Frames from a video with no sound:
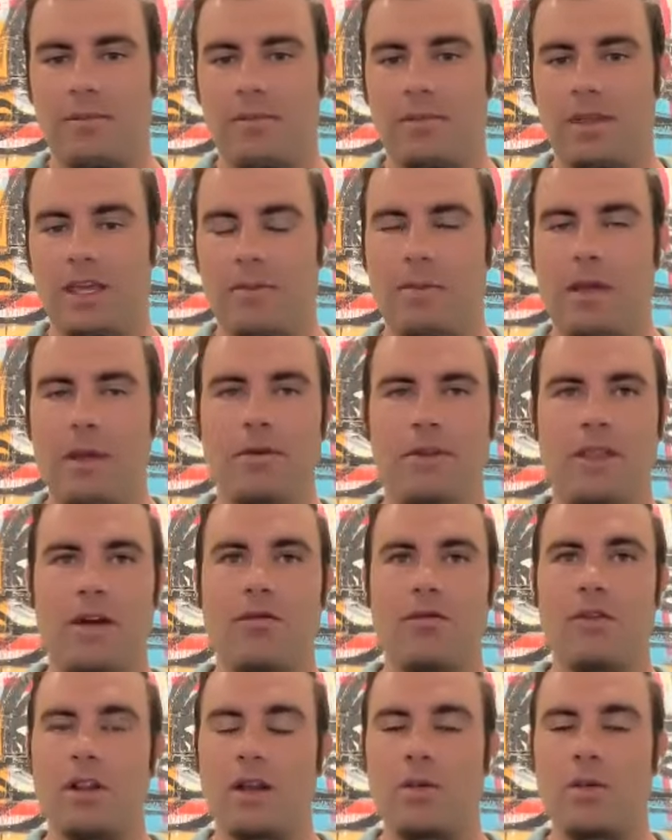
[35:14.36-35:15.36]
Get people
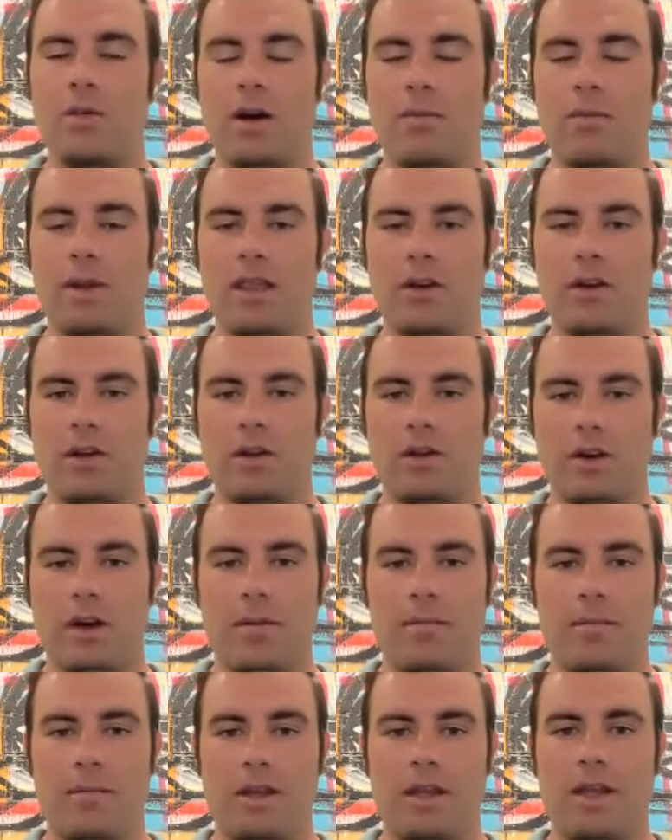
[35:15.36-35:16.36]
that really want to be there
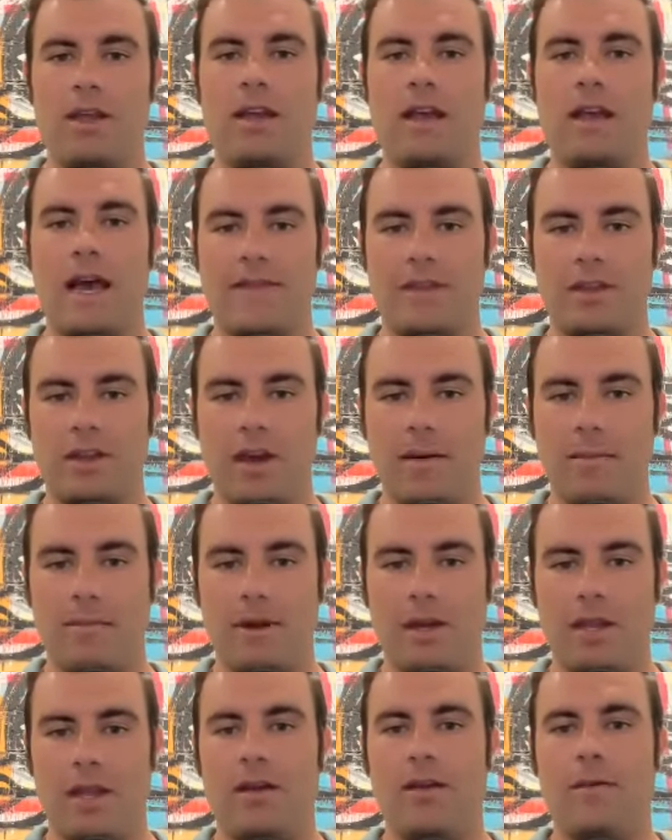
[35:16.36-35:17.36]
at the
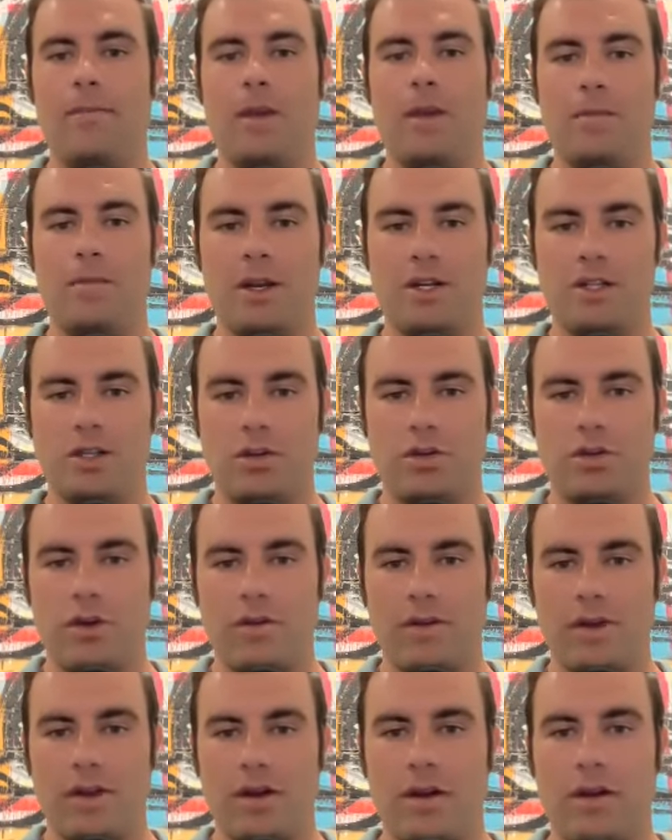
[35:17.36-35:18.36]
company, be mission
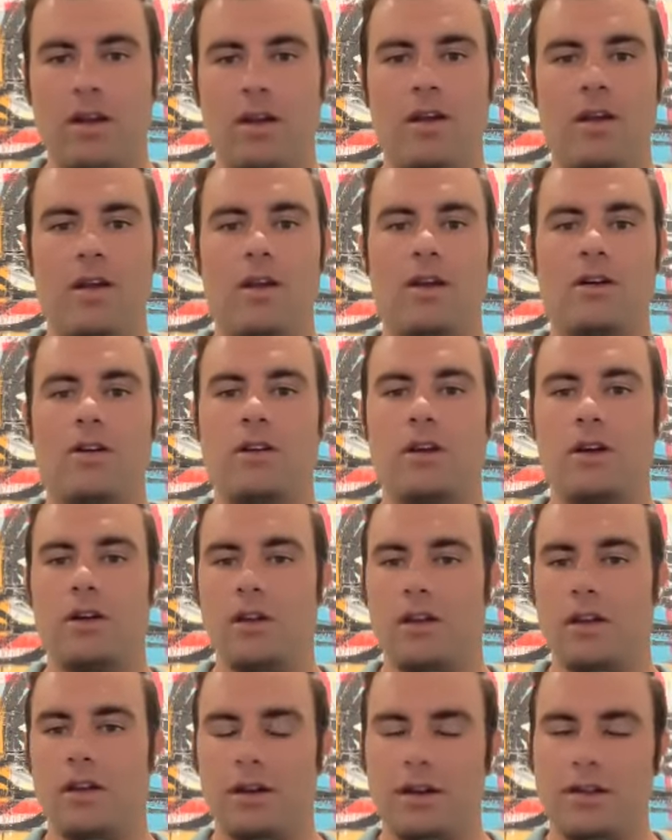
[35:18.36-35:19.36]
driven.
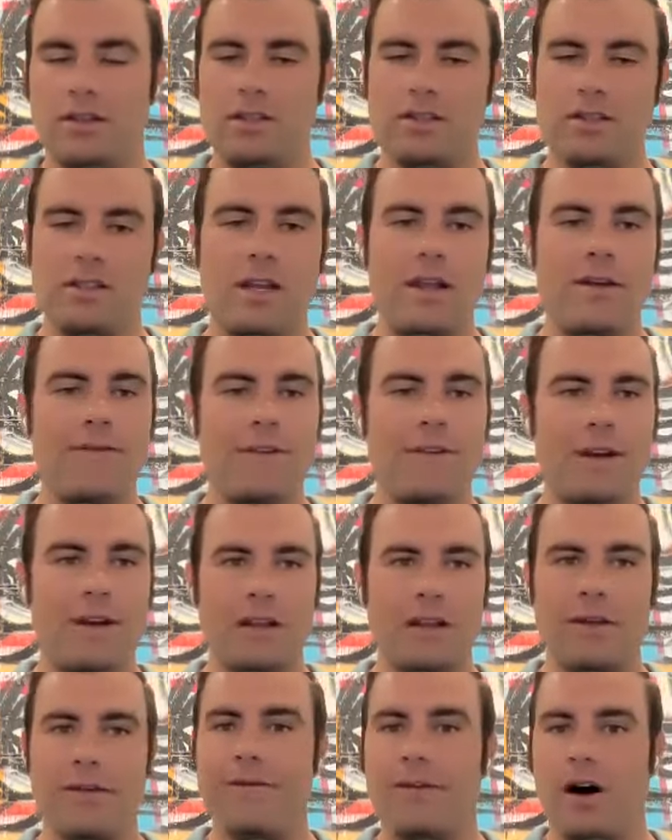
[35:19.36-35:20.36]
It's just an
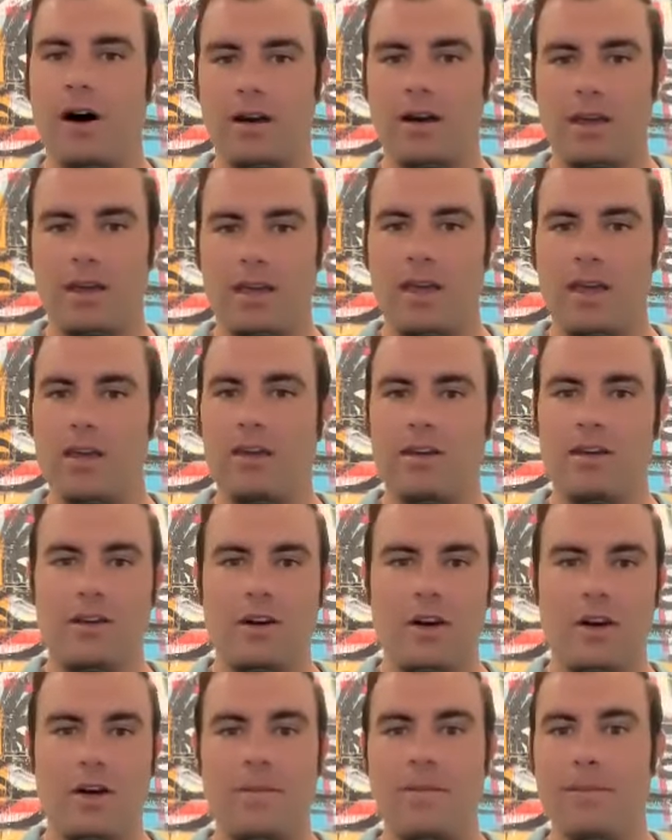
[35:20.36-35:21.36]
infinitely foggy,
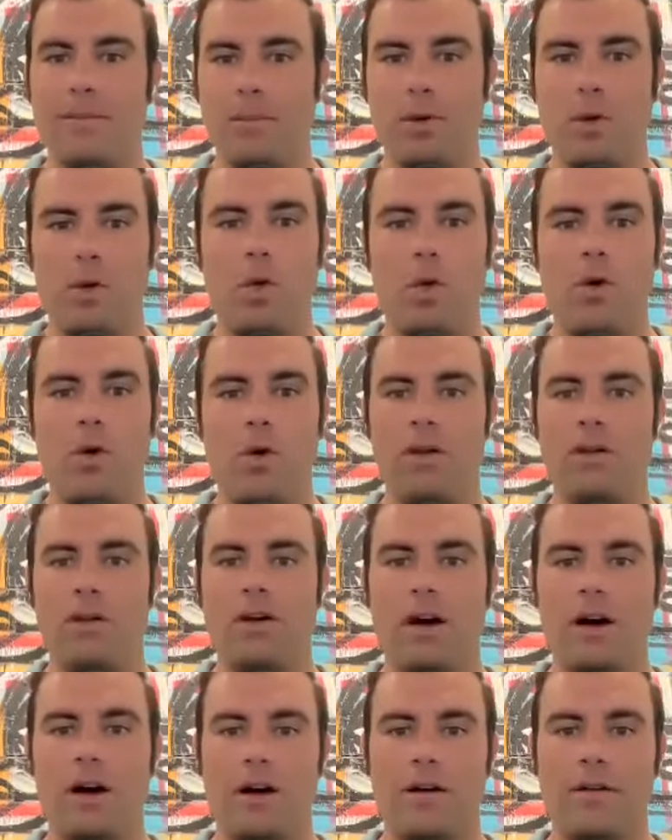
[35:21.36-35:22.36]
pool
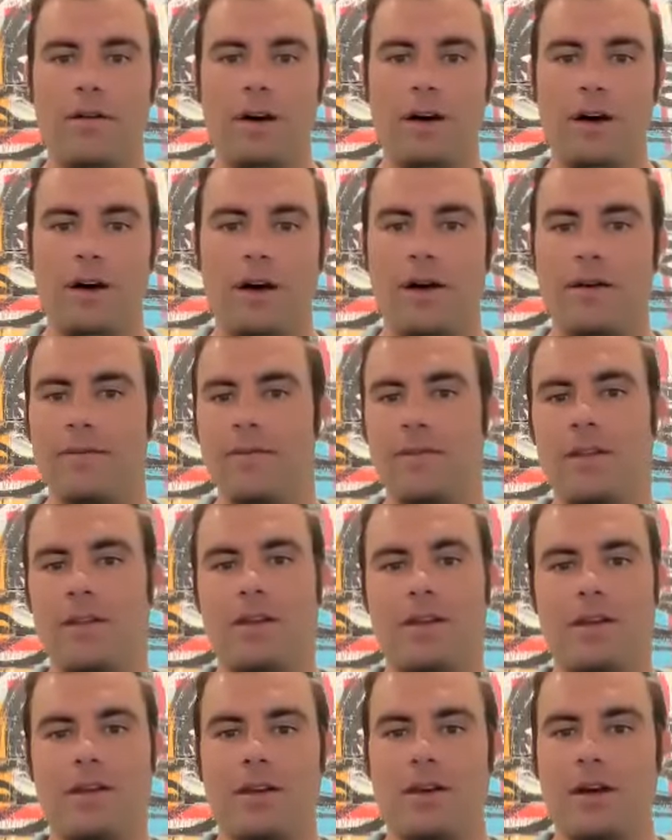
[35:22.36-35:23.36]

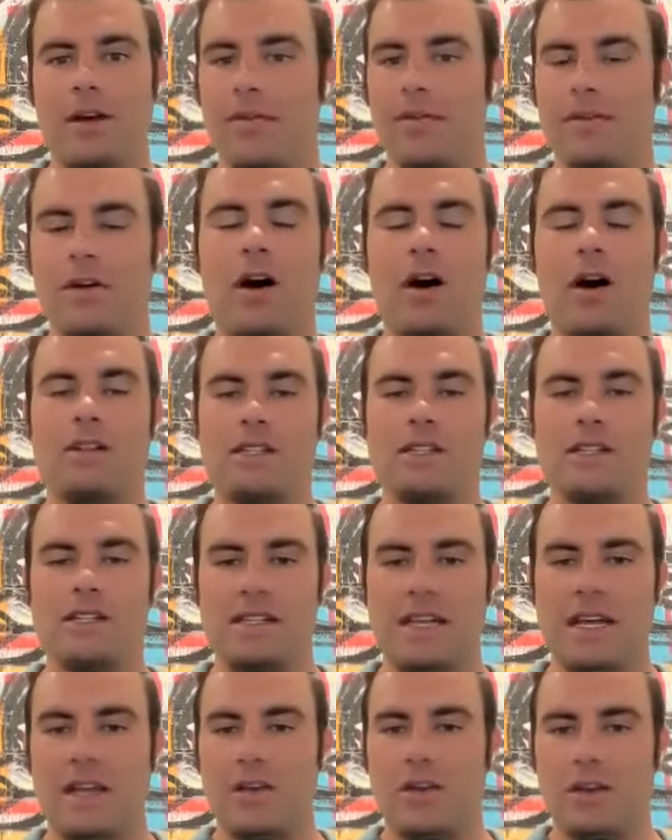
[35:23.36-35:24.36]
of causes
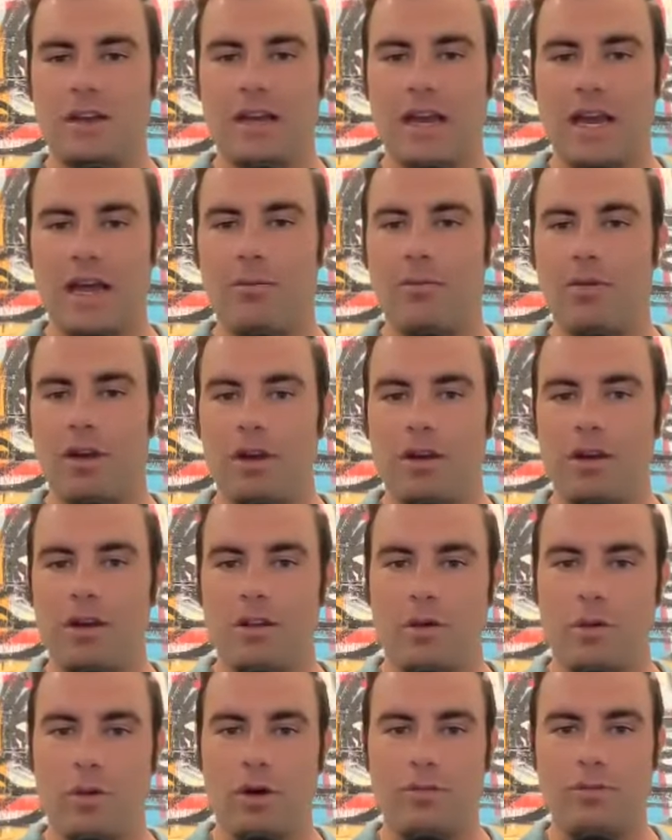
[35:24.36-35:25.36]
that you can kind of bring into
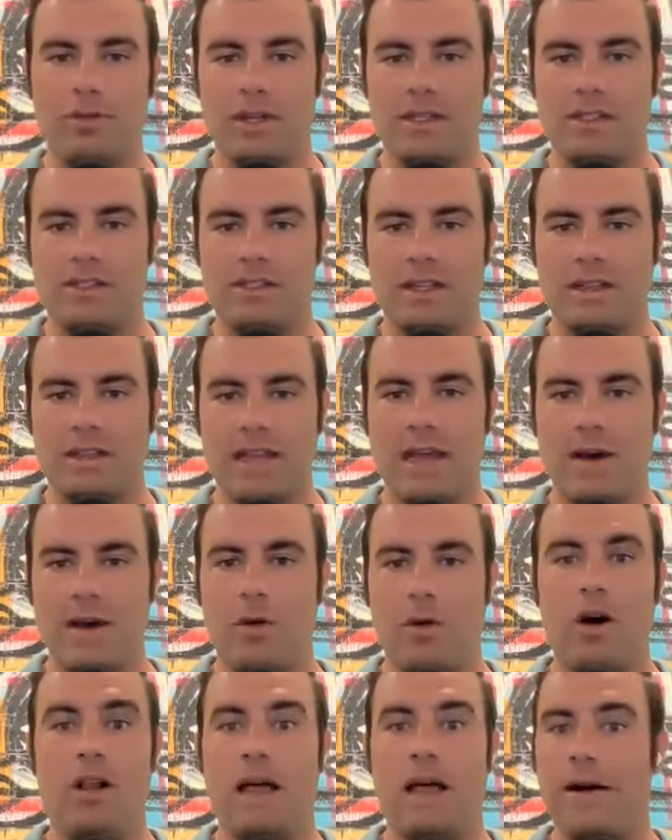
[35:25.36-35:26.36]
the workplace like that.
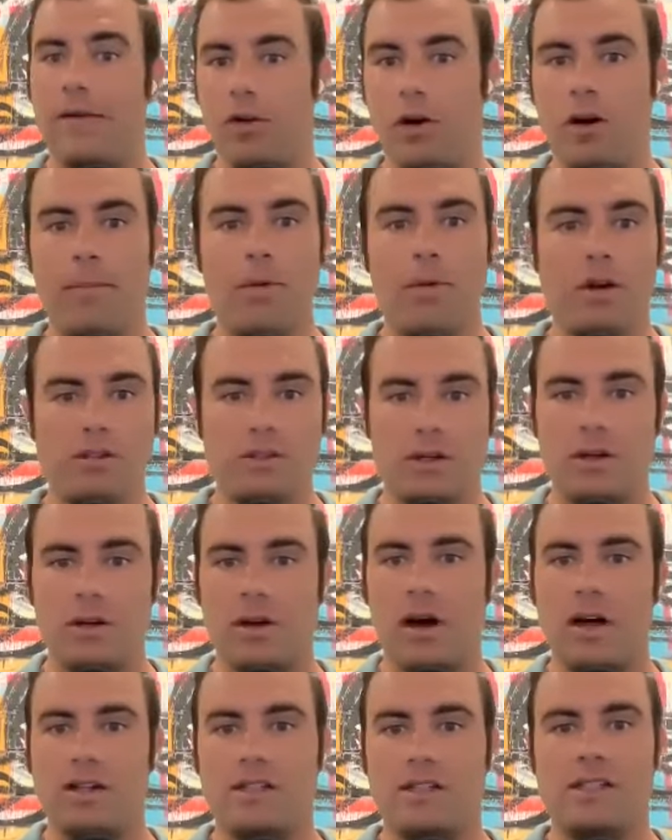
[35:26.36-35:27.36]
We all have our own personal
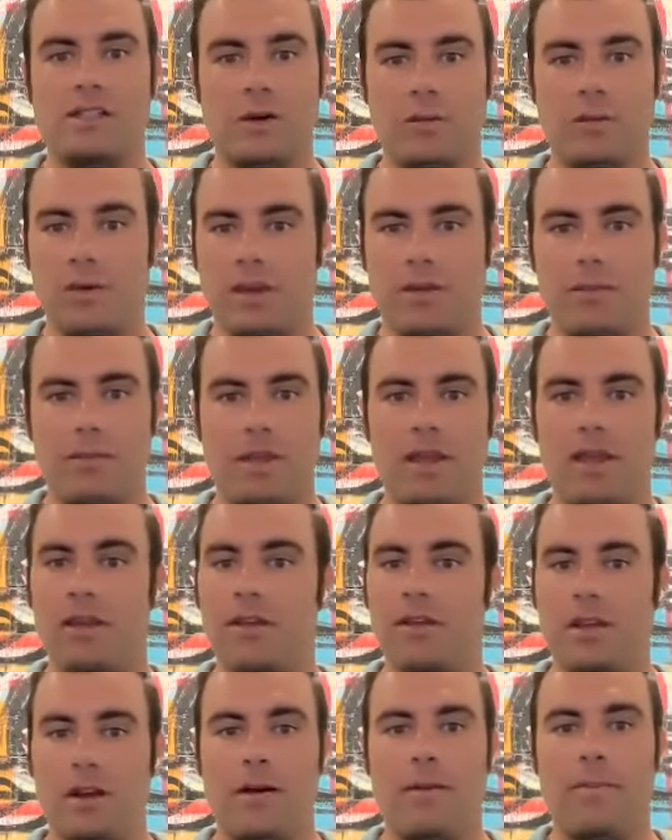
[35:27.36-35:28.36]
causes that we can be,
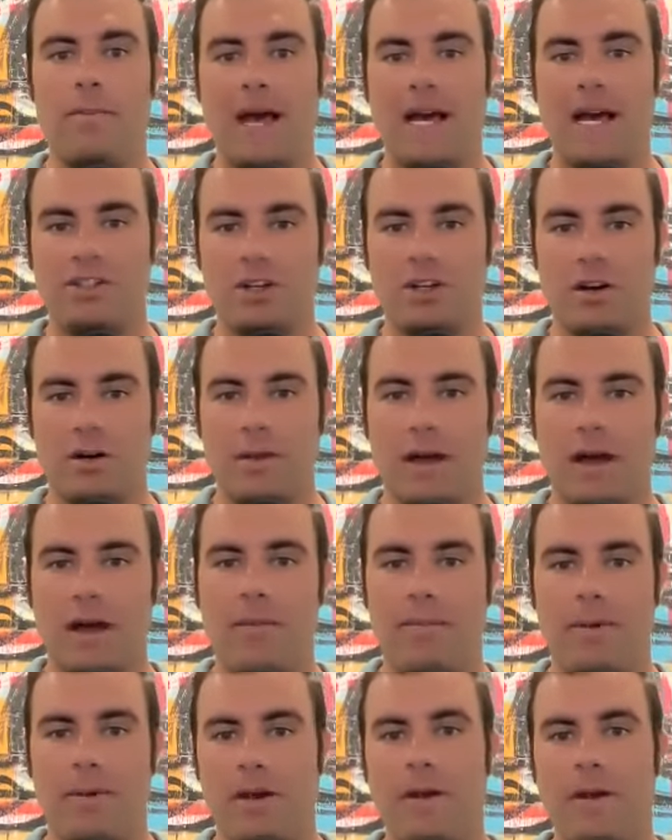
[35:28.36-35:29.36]
passionate
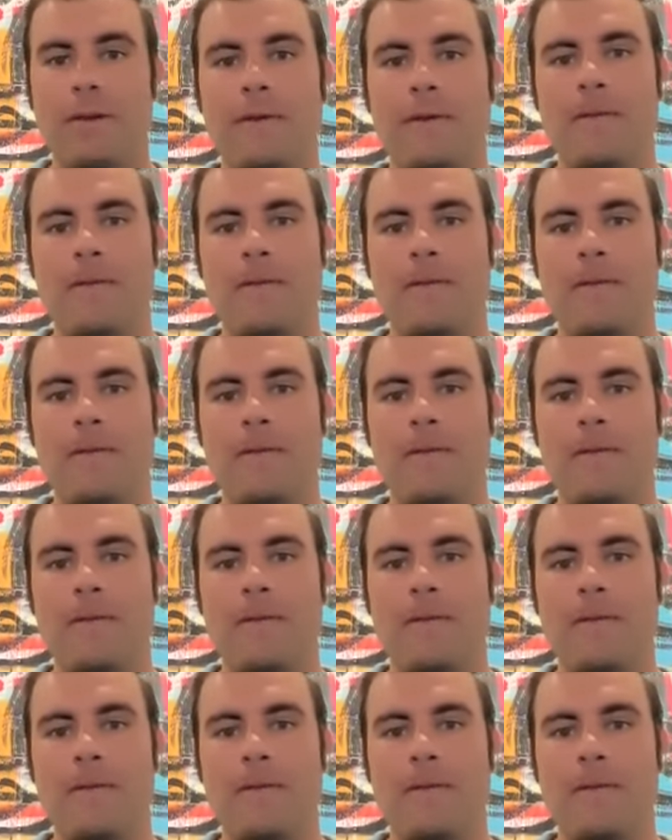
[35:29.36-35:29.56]
about, but